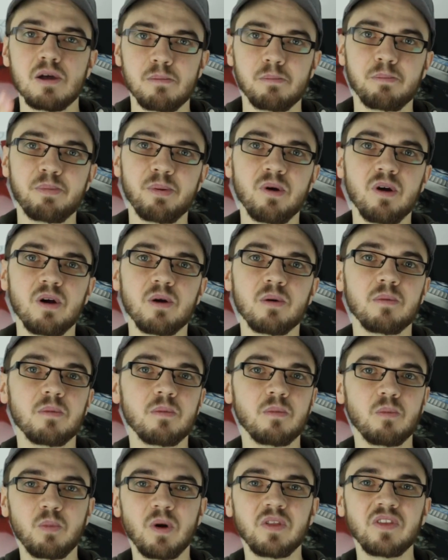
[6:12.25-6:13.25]
But
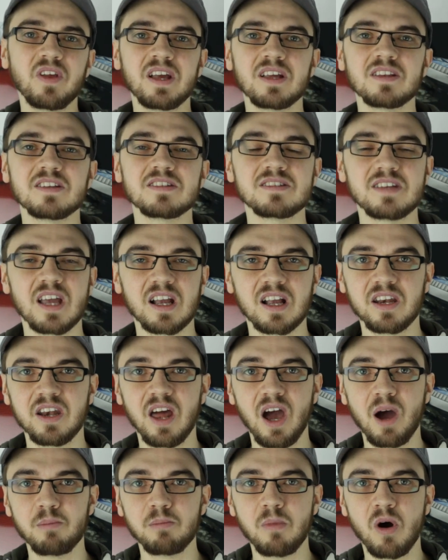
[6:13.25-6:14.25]
when they hit the
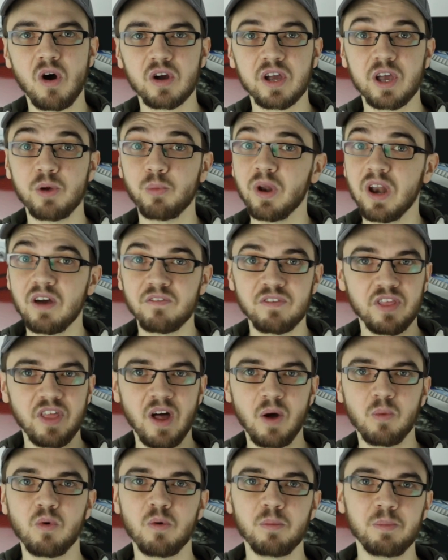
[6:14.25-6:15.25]
second-hand market, whenever
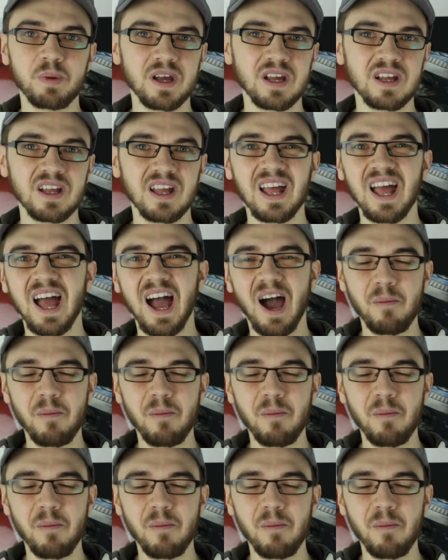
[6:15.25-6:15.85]
that will be,